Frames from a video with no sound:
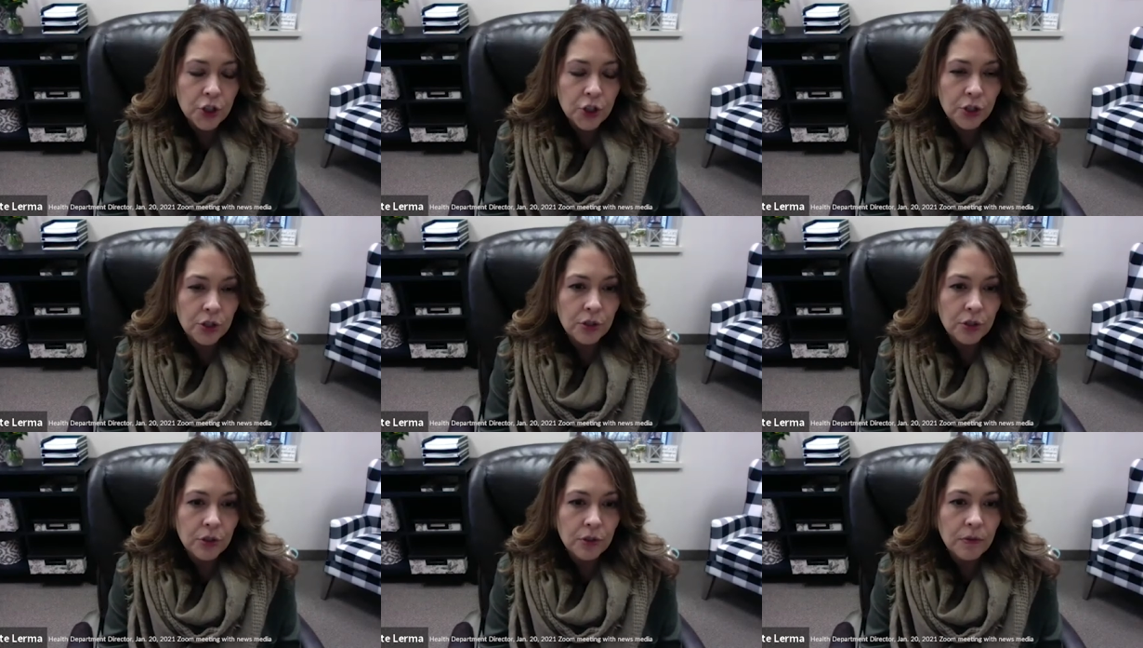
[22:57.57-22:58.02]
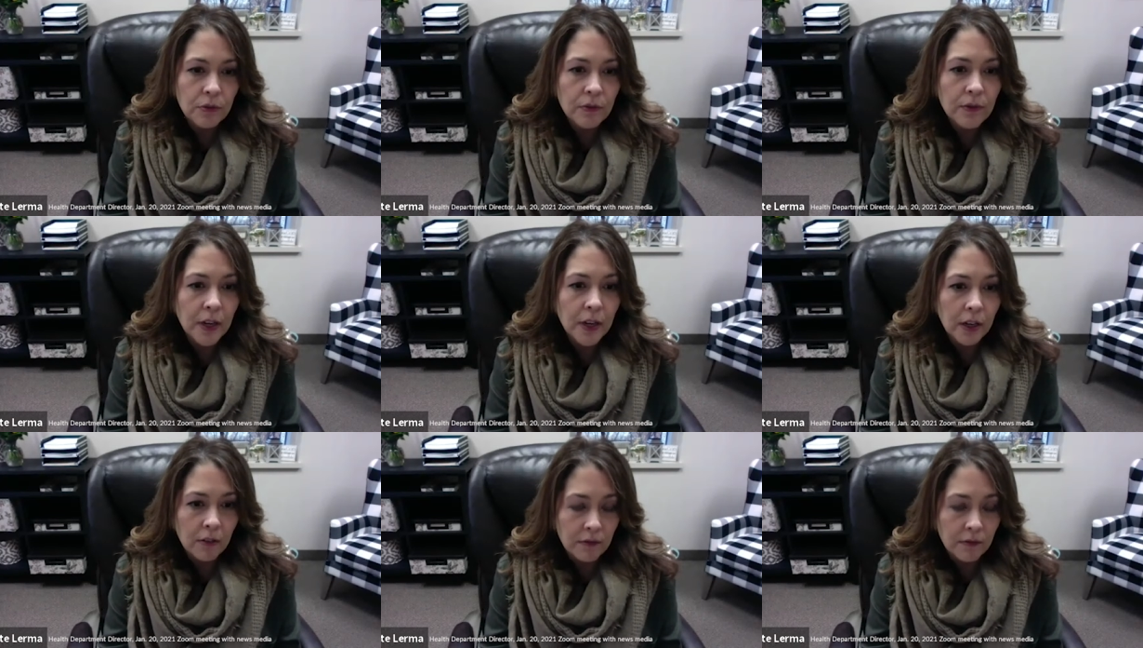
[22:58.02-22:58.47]
to
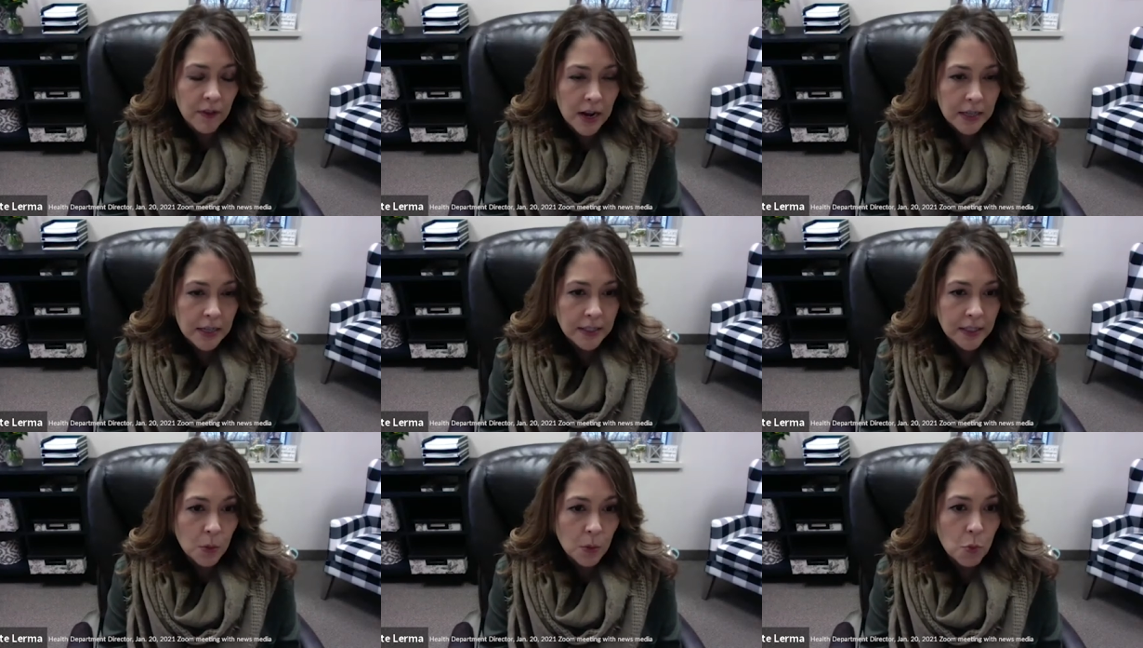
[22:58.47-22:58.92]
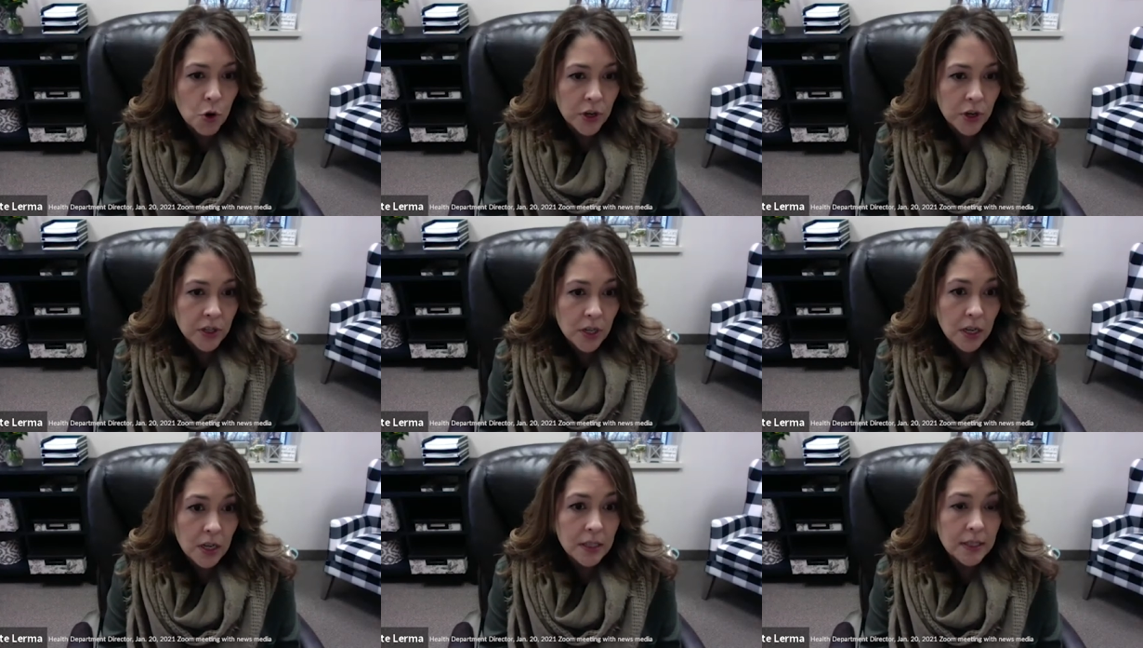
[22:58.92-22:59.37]
verify someone
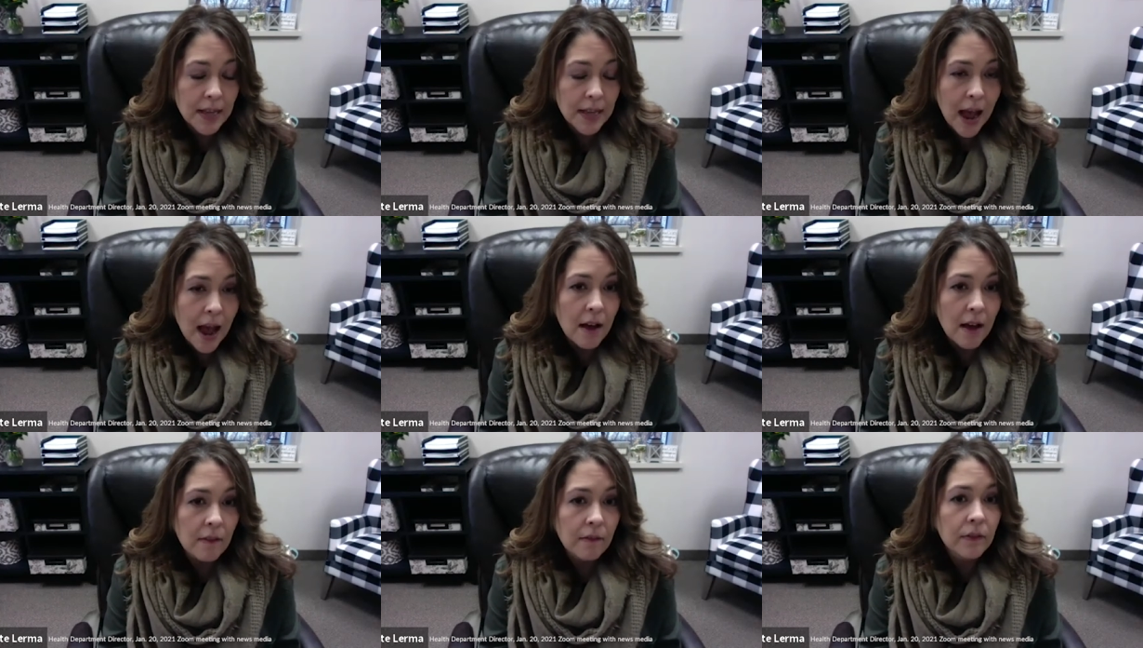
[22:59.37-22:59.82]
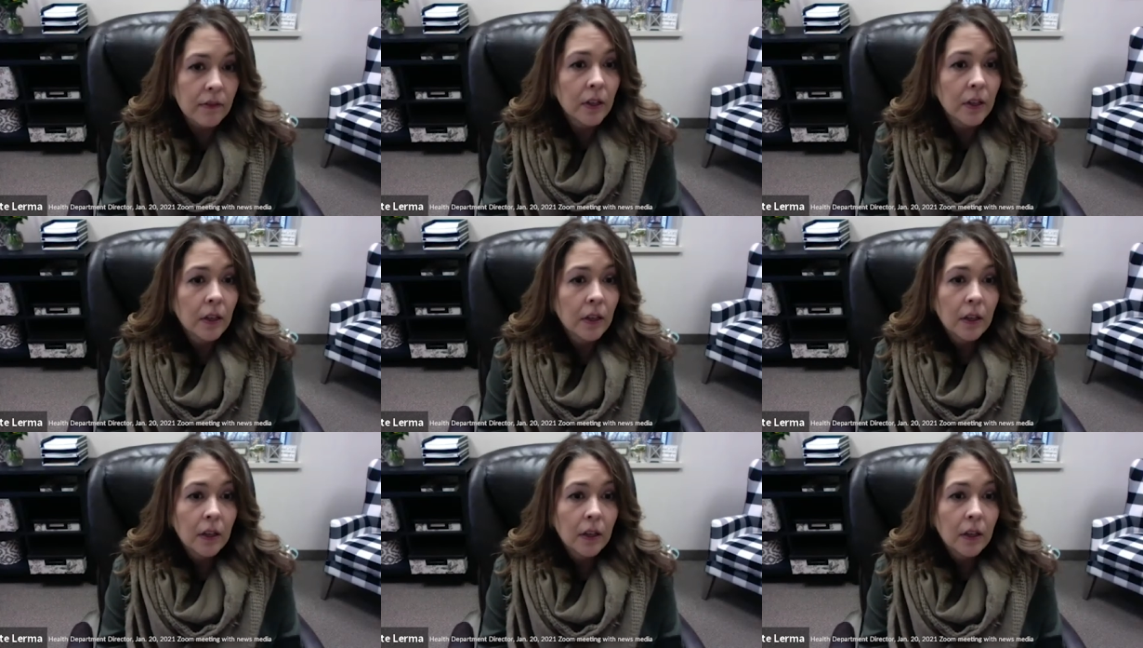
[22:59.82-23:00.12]
does have